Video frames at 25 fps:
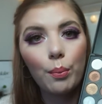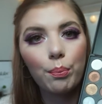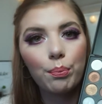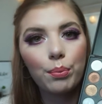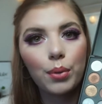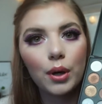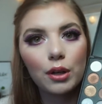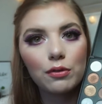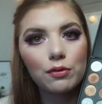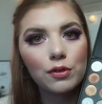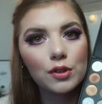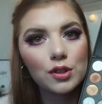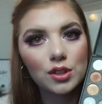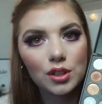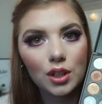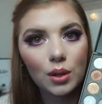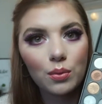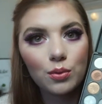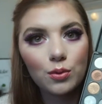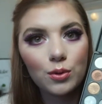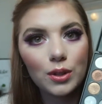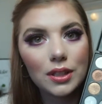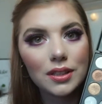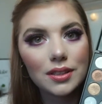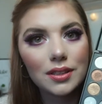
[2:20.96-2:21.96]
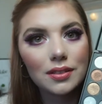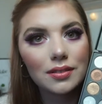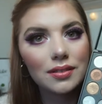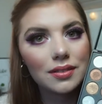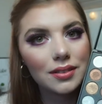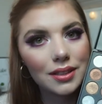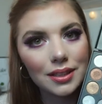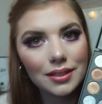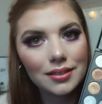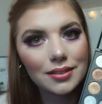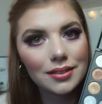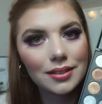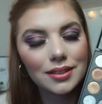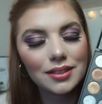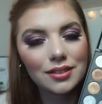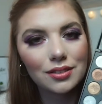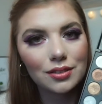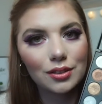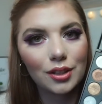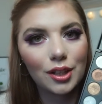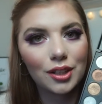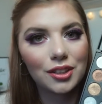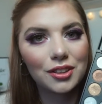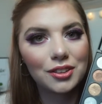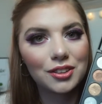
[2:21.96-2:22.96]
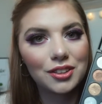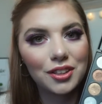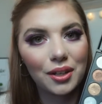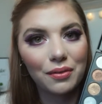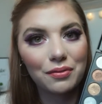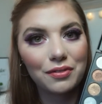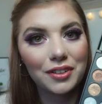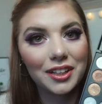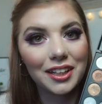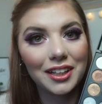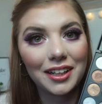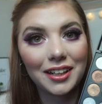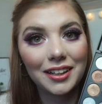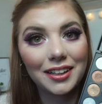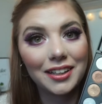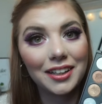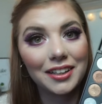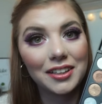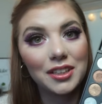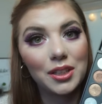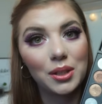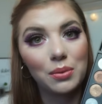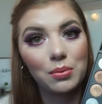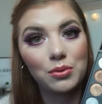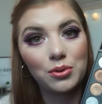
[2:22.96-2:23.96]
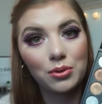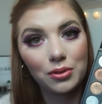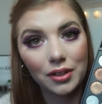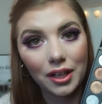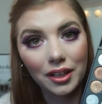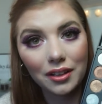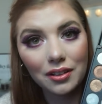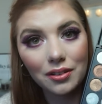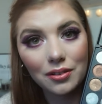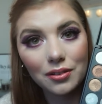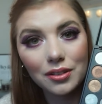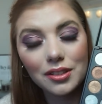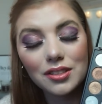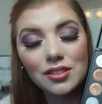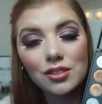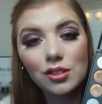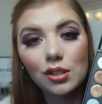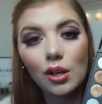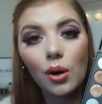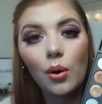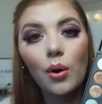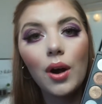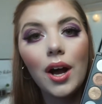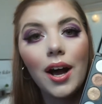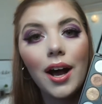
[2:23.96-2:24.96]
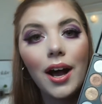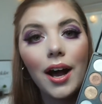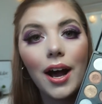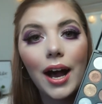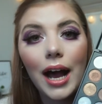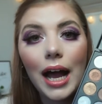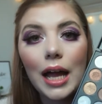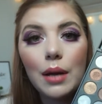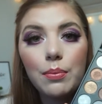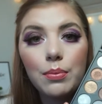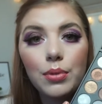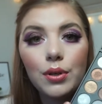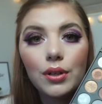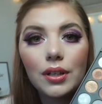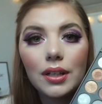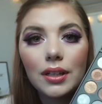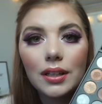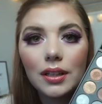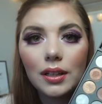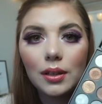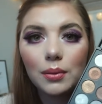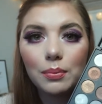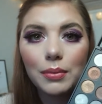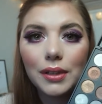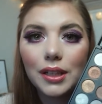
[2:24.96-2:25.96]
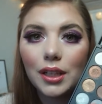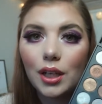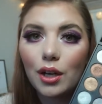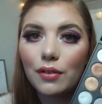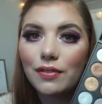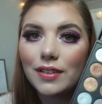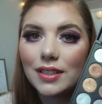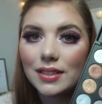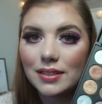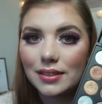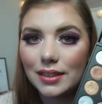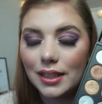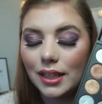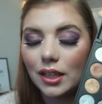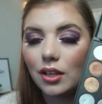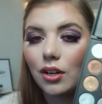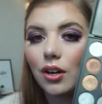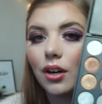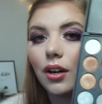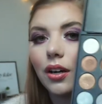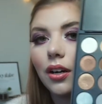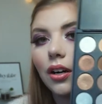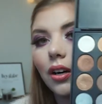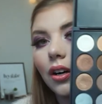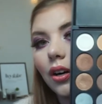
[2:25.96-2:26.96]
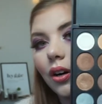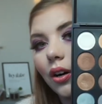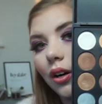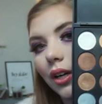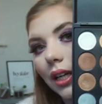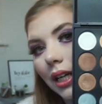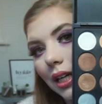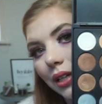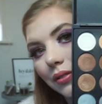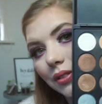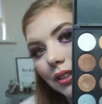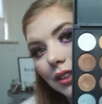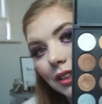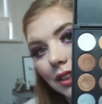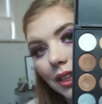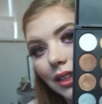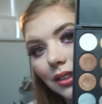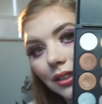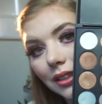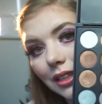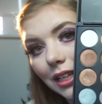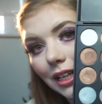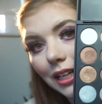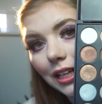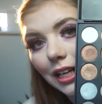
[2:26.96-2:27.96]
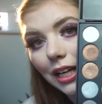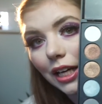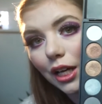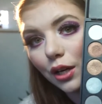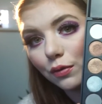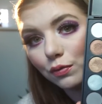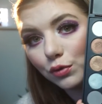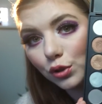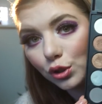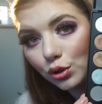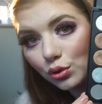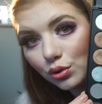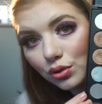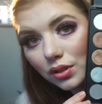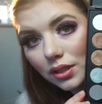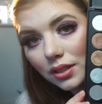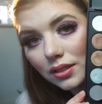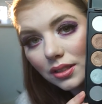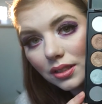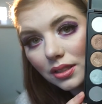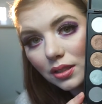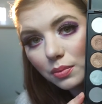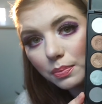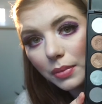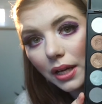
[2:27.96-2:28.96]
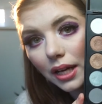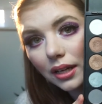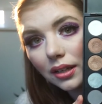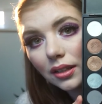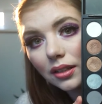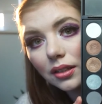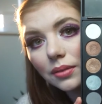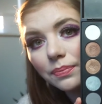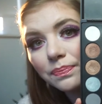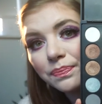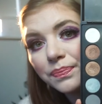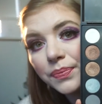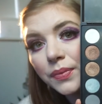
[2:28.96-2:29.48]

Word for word: But for some reason this is not something I can keep track on, so I put a little bit of a sticker on every shade that I have used in this palette,